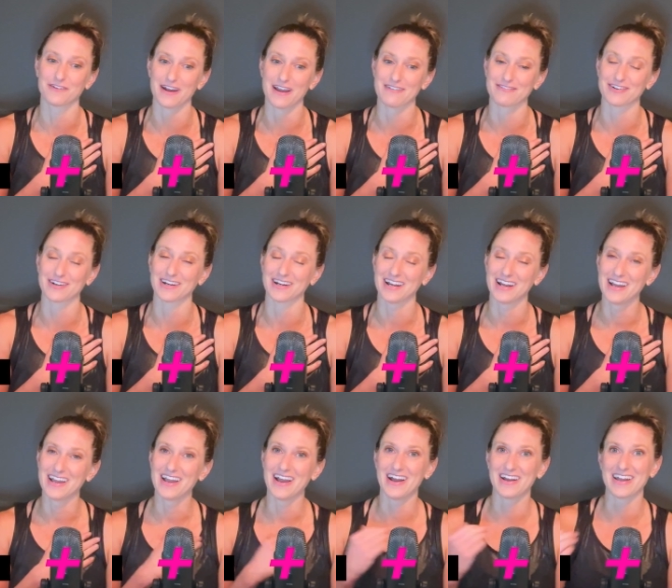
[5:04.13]
forever.
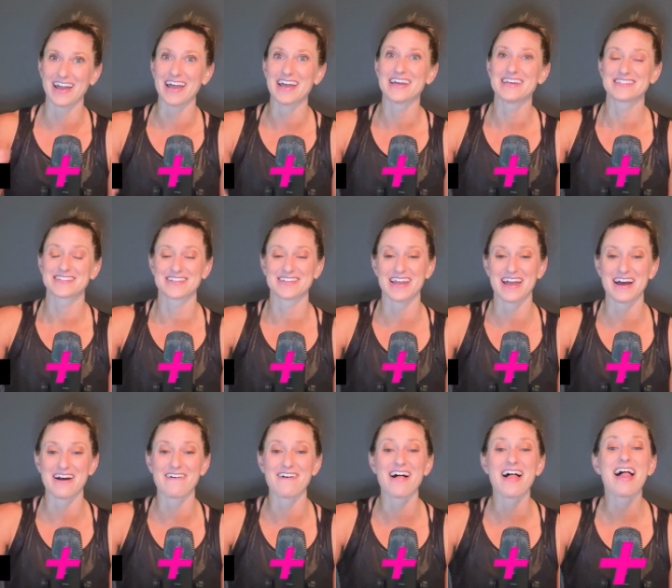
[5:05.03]
Okay, so
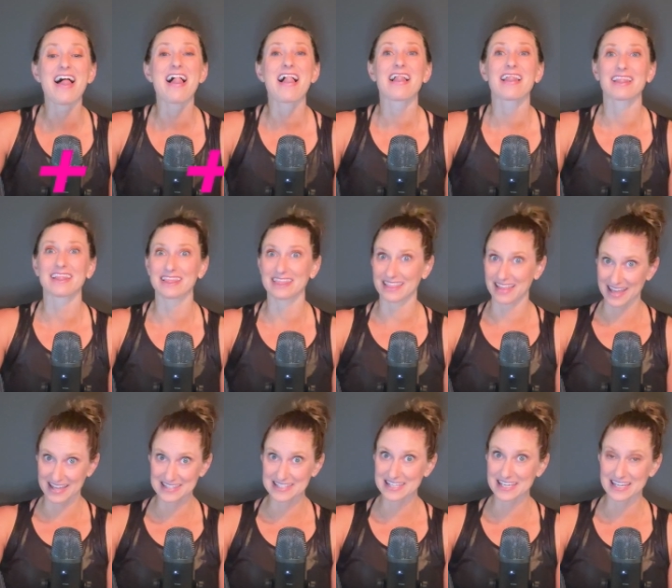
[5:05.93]
now
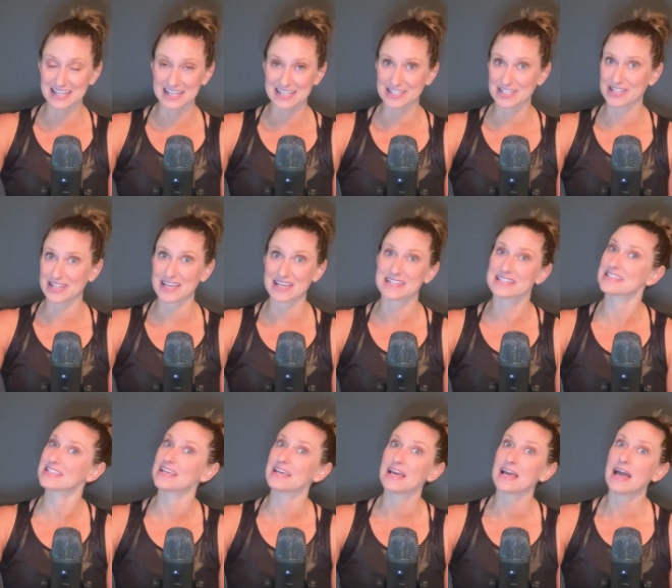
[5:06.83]
let's get into
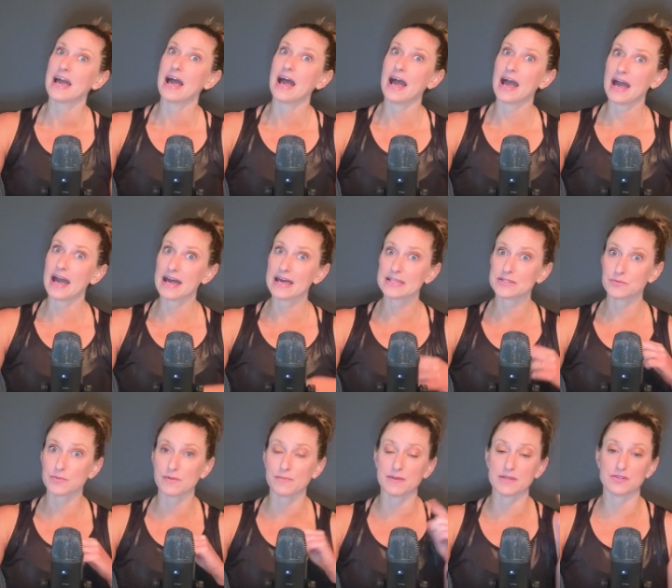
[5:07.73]
this.
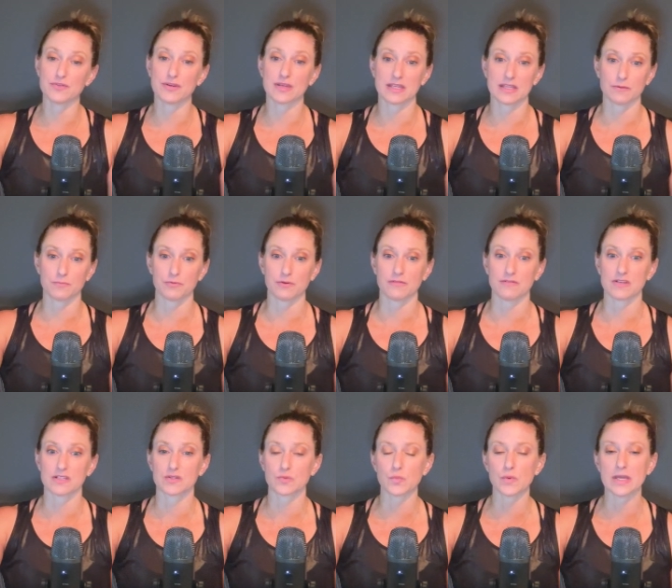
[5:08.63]
As we've been doing in the
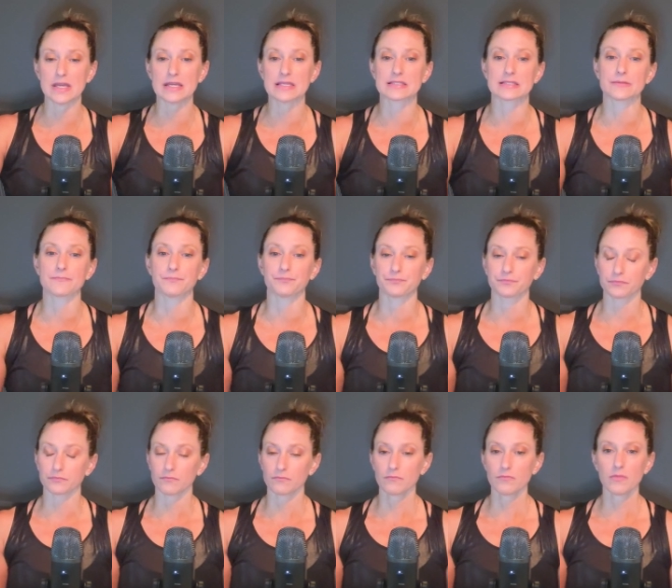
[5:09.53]
previous weeks,
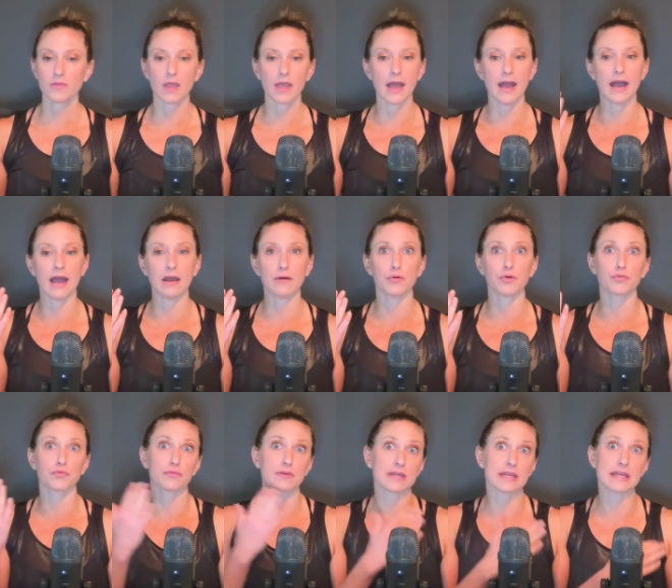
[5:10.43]
I
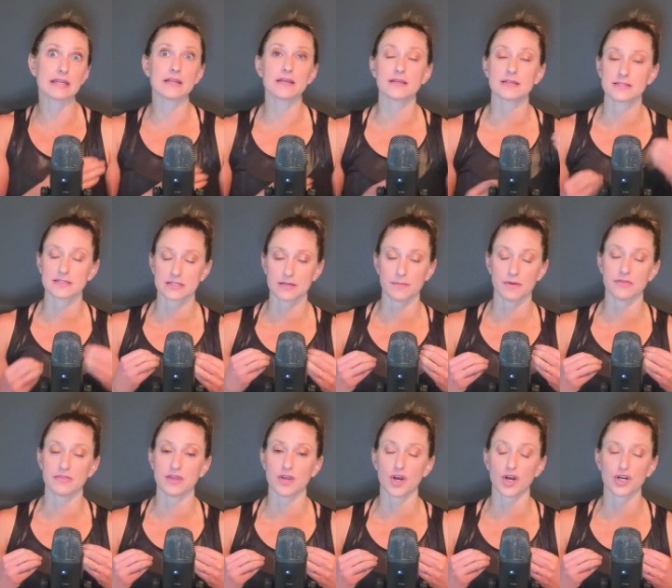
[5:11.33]
will read some
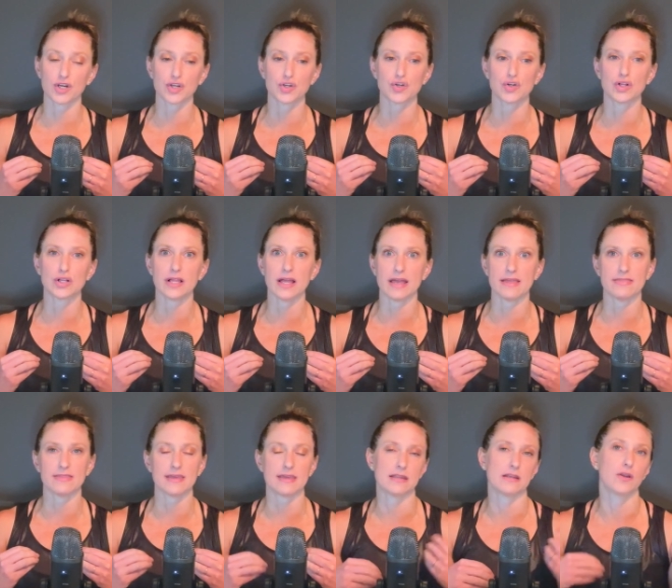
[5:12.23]
of the article
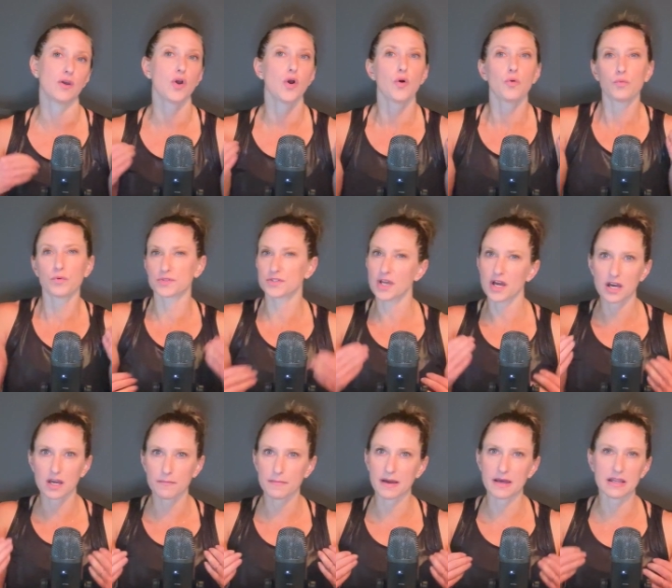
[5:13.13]
and then we'll
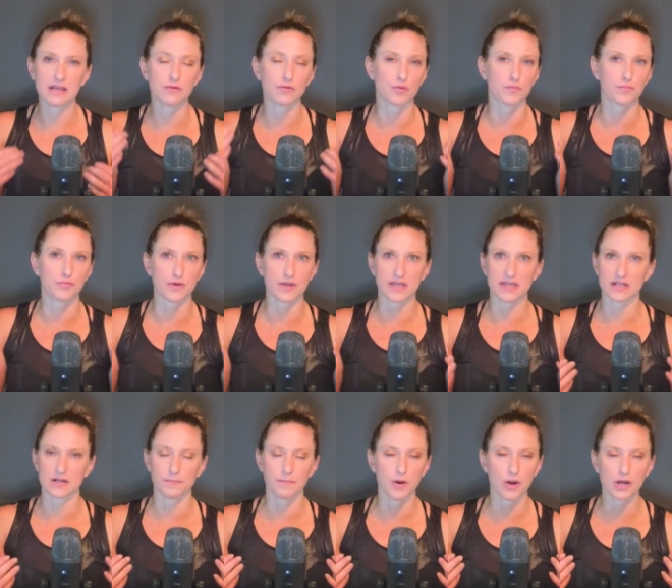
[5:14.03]
talk about it. We'll break
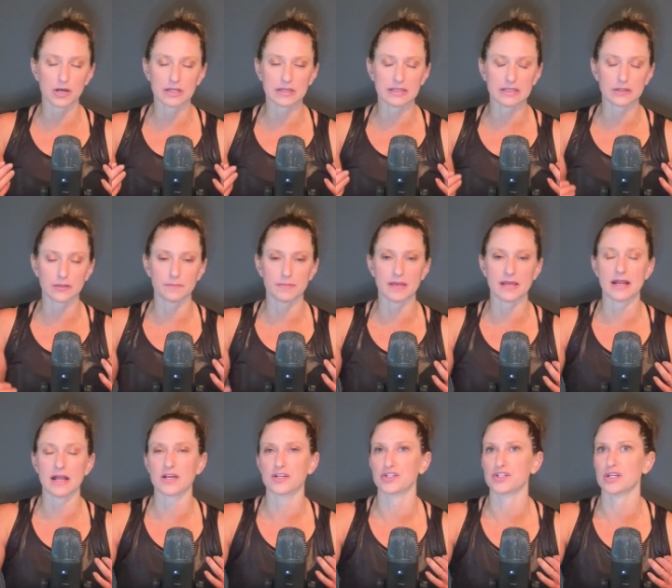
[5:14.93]
it apart a little
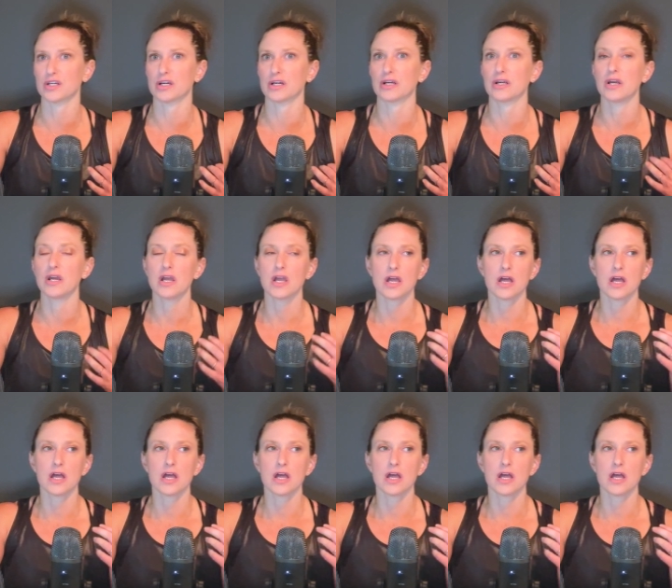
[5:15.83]
bit. I'll share